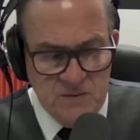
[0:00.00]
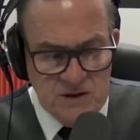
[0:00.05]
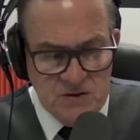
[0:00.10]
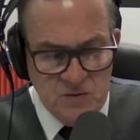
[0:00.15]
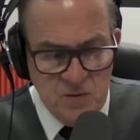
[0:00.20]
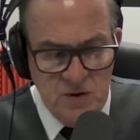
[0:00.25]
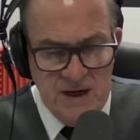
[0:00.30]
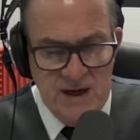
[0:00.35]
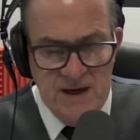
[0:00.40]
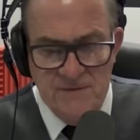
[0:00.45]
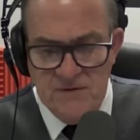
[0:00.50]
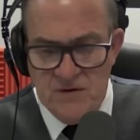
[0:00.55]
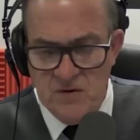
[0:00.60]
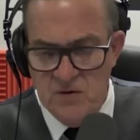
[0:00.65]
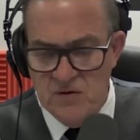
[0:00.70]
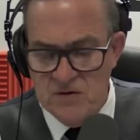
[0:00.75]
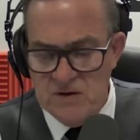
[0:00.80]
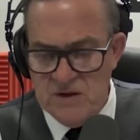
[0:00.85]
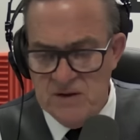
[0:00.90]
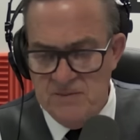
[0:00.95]
which we have
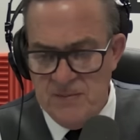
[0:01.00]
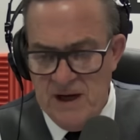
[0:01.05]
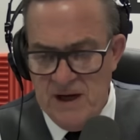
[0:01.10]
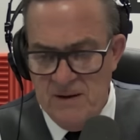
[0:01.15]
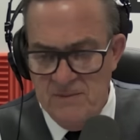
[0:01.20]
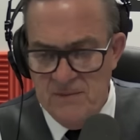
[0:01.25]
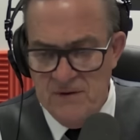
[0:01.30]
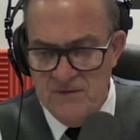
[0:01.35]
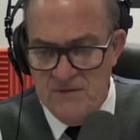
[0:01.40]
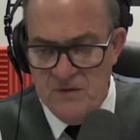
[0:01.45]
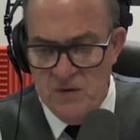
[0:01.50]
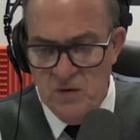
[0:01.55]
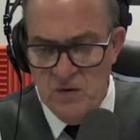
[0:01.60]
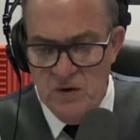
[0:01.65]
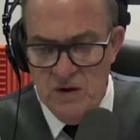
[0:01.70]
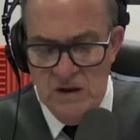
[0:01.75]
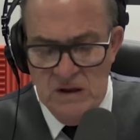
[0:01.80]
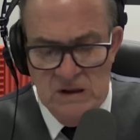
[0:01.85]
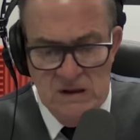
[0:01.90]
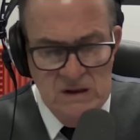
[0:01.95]
talked about
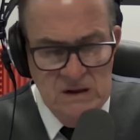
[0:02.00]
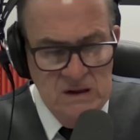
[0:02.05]
before.